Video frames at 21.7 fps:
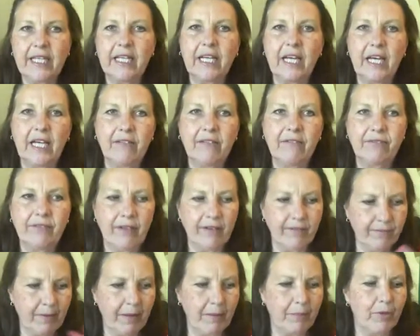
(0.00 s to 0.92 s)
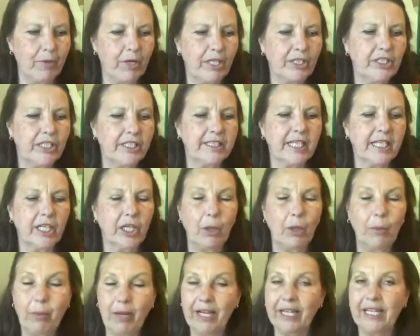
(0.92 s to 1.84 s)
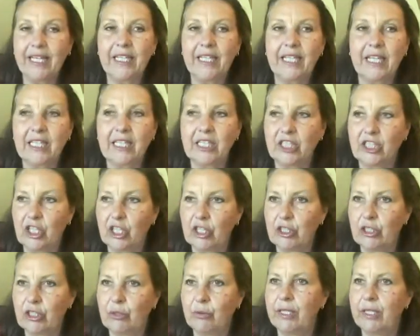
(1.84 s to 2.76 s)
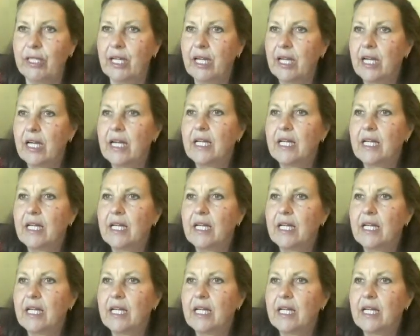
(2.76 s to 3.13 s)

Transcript: I kind of my projects, I go back in and I start doing